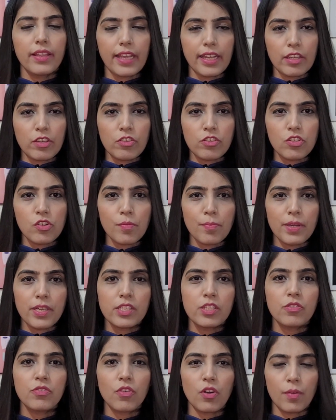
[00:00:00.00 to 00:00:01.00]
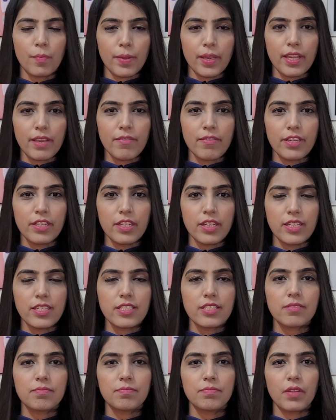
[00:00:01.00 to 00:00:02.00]
Thank you so much for being with
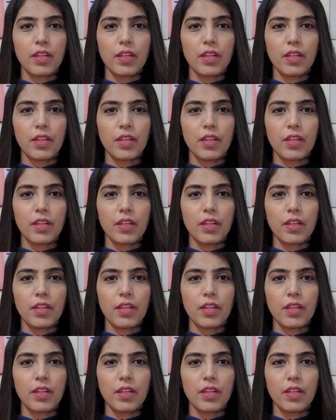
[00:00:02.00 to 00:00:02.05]
us.